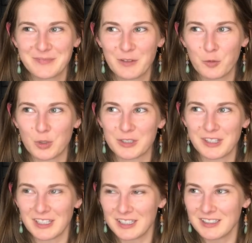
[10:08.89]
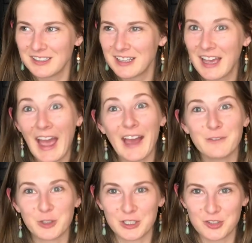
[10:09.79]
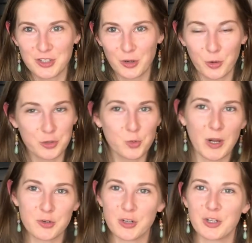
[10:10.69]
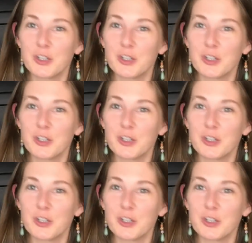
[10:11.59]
for the average orange wine drinker,